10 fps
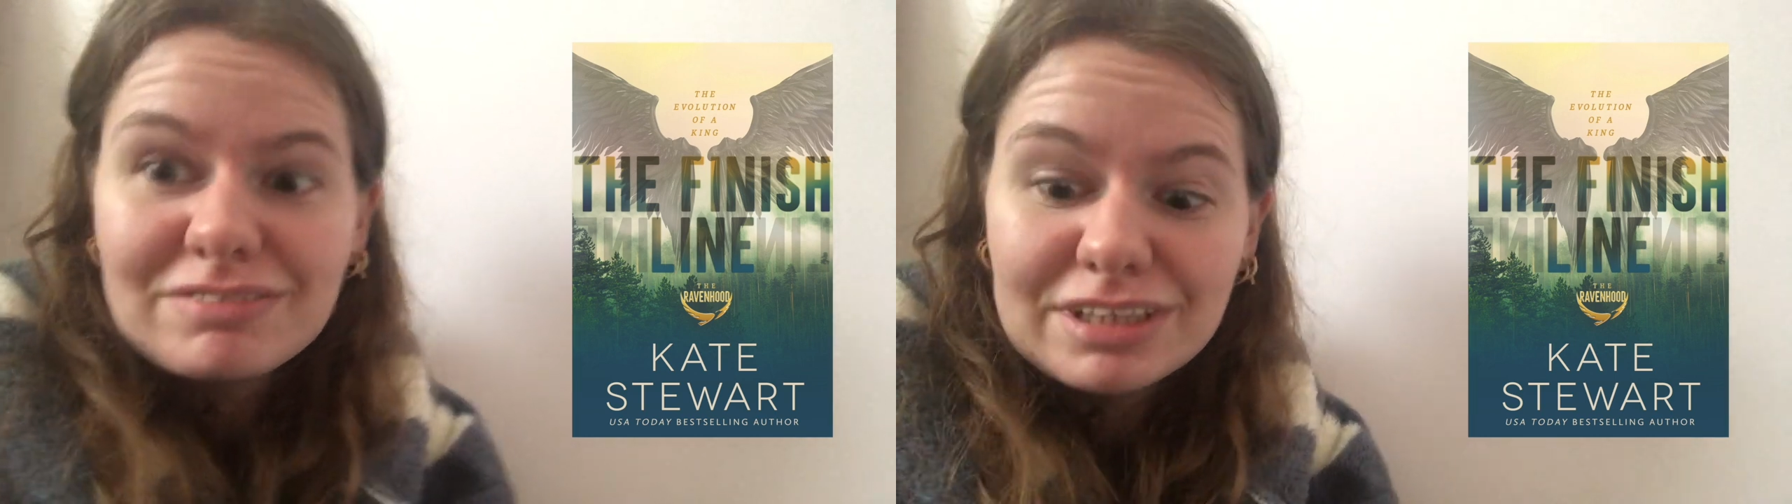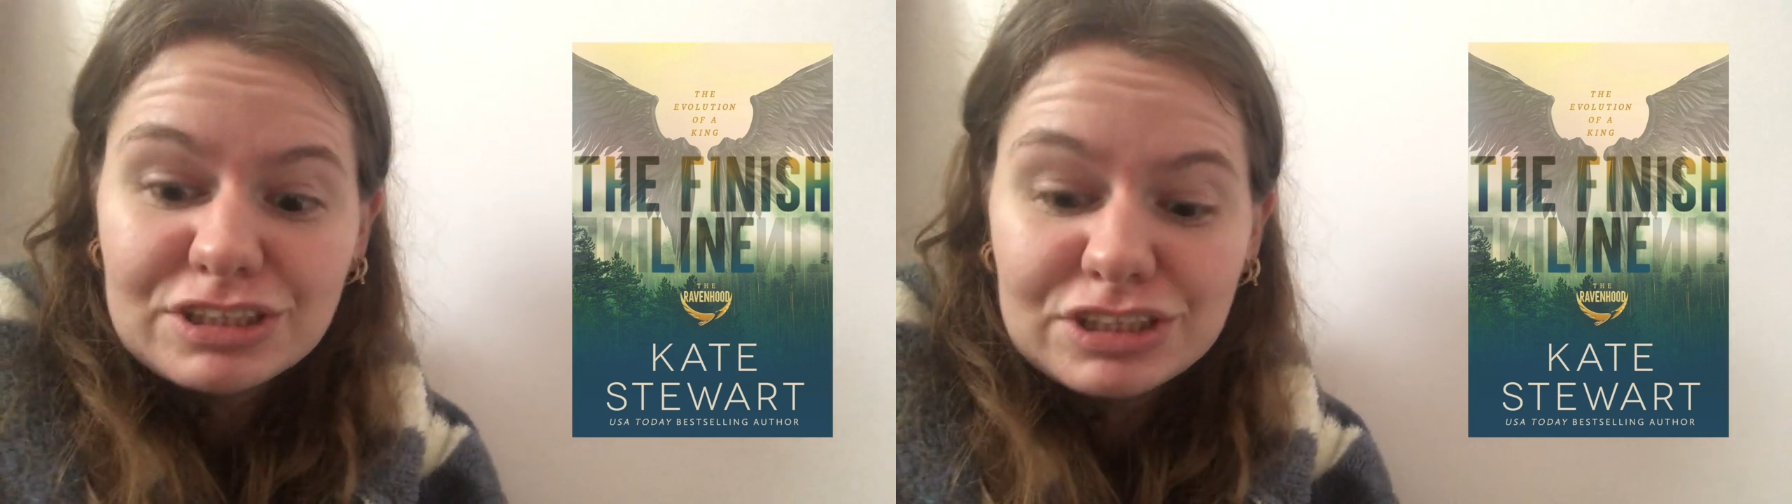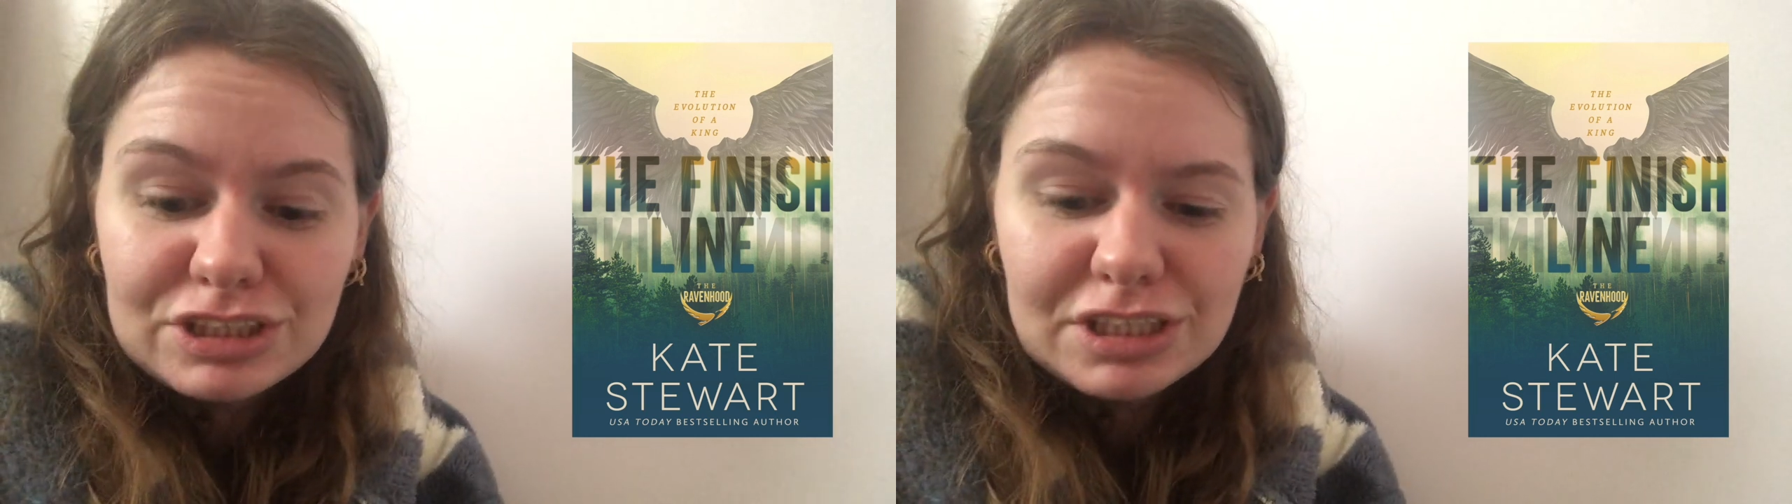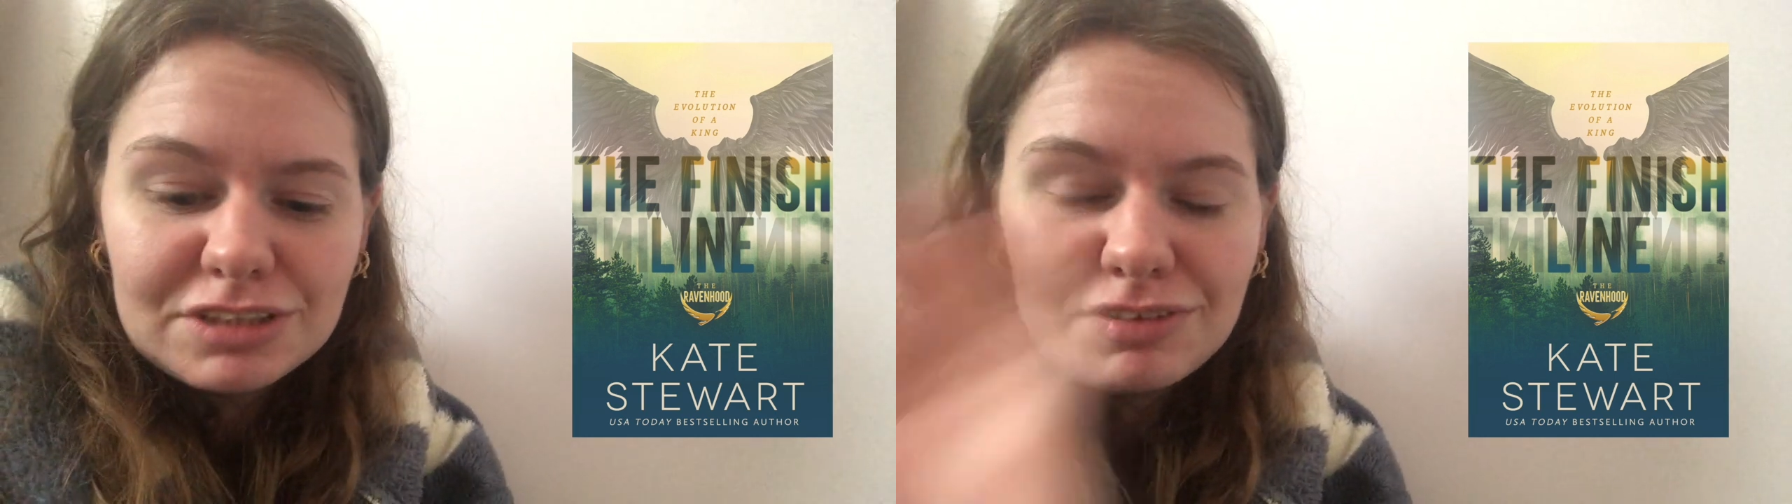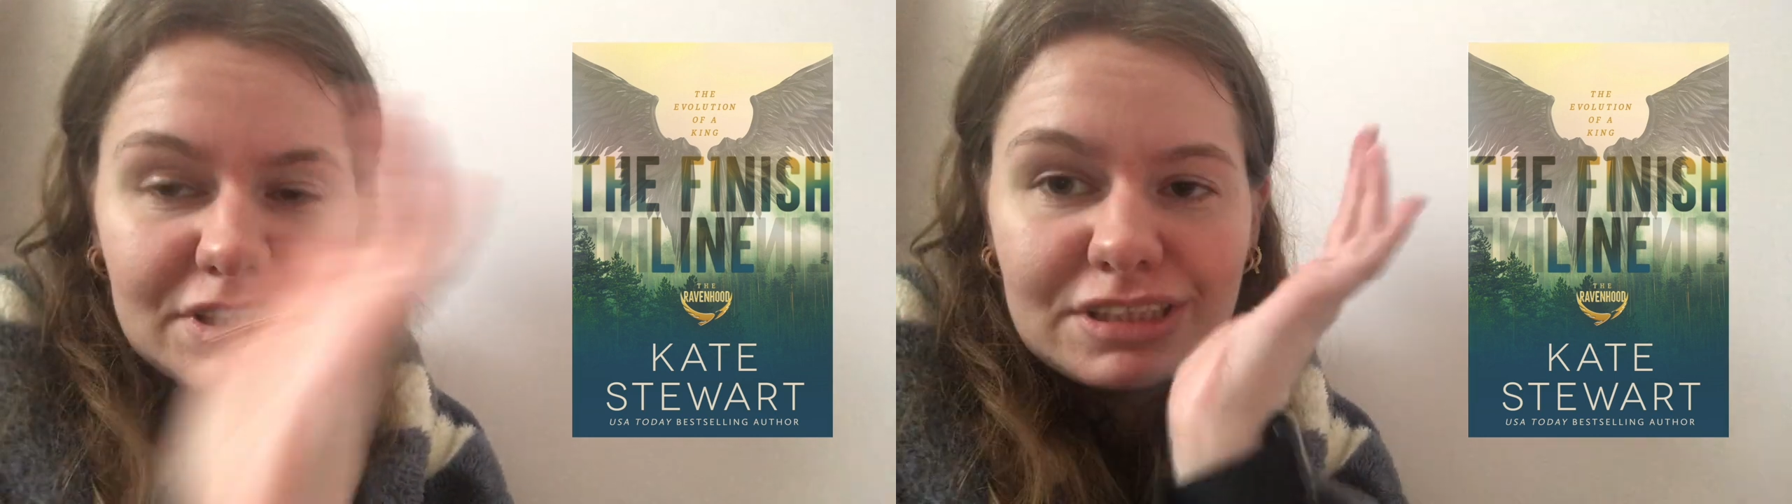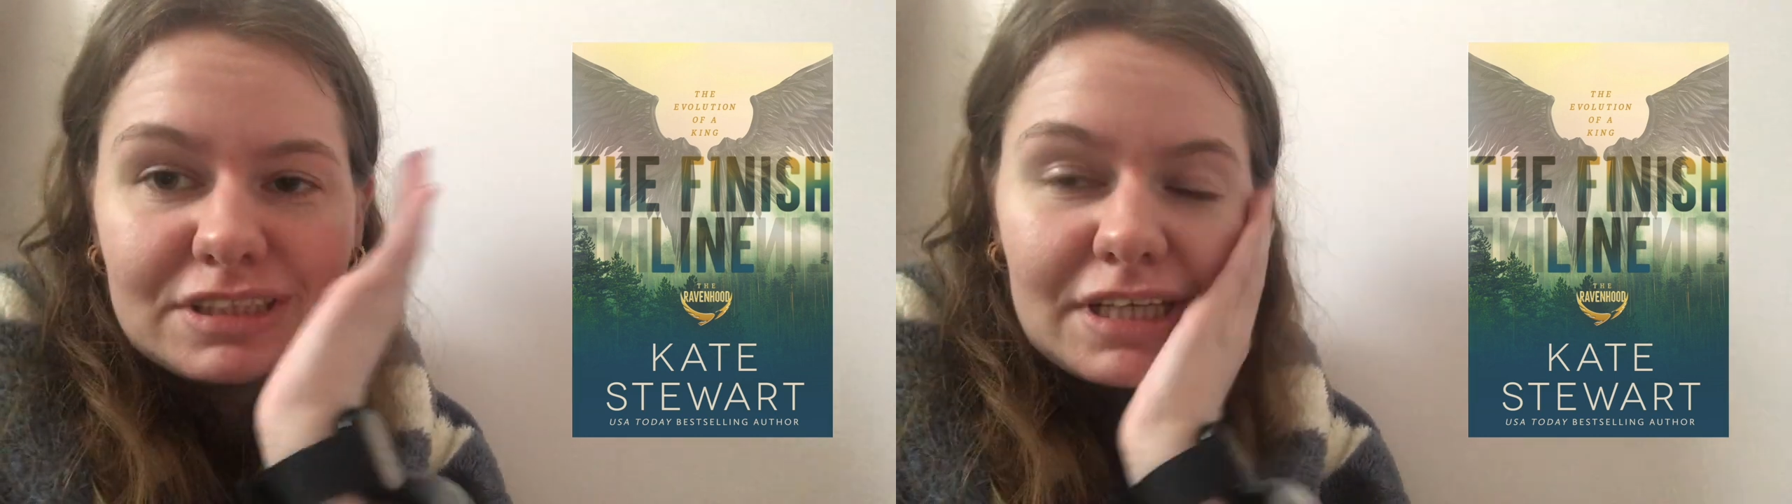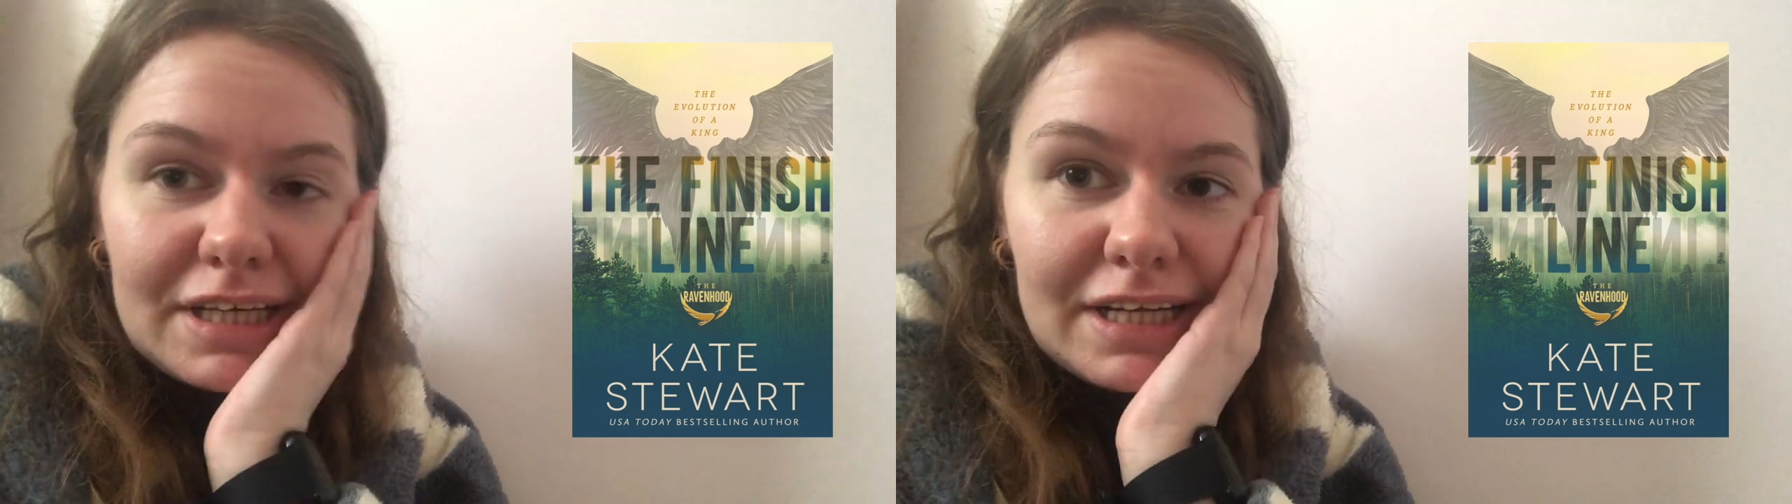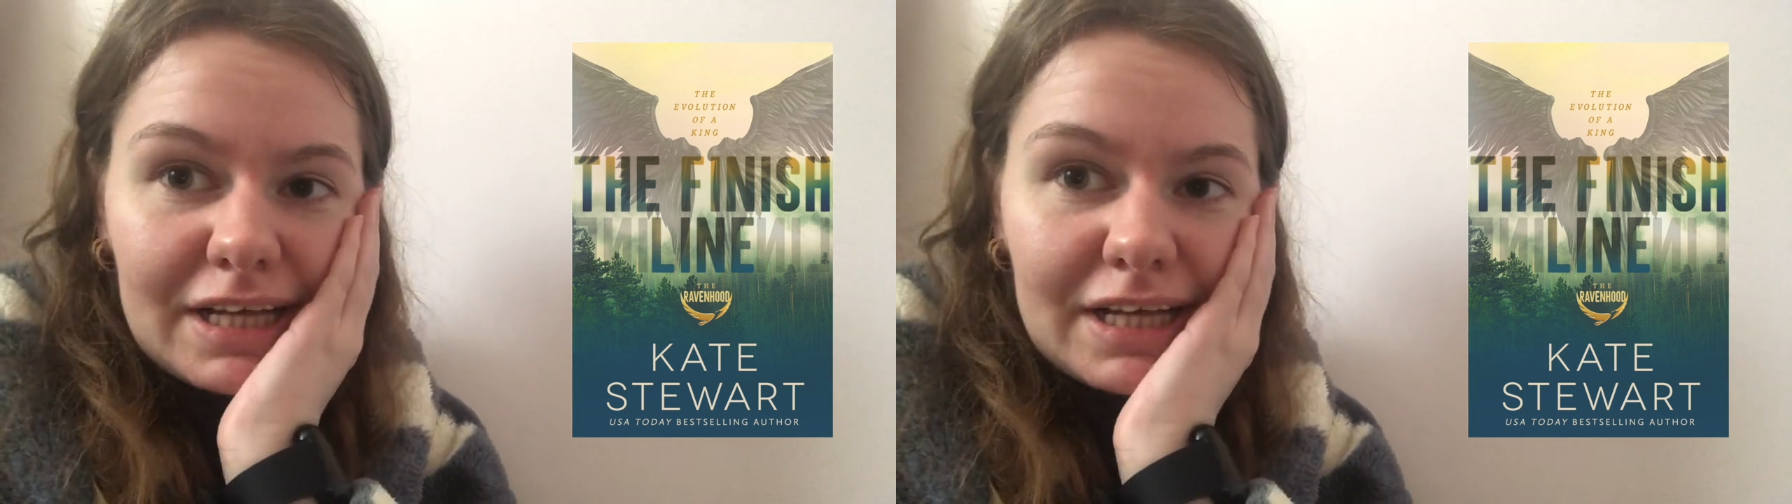literally just finished it